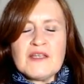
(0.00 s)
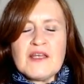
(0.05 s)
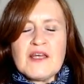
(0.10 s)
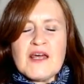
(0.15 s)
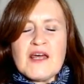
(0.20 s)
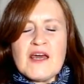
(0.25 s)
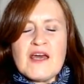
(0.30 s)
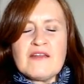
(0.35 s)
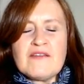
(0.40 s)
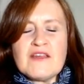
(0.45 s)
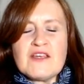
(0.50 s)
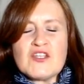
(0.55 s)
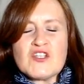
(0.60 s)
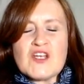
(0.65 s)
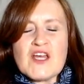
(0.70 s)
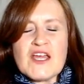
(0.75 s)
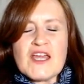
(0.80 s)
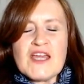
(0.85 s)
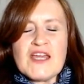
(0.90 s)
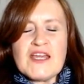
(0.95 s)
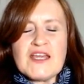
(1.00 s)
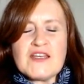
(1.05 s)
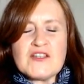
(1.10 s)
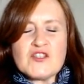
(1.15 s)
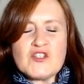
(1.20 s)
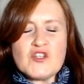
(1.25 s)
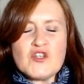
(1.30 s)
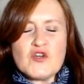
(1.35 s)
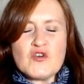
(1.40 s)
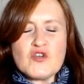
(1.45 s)
And then checking
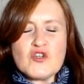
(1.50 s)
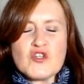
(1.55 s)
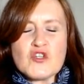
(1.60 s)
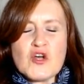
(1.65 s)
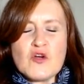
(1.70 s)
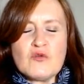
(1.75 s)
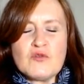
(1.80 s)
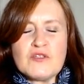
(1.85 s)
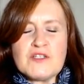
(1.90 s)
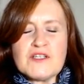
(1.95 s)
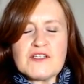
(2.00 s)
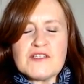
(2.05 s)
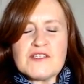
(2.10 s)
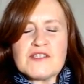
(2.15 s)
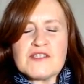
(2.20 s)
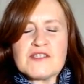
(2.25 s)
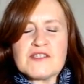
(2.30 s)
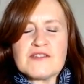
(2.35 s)
into your shoulders,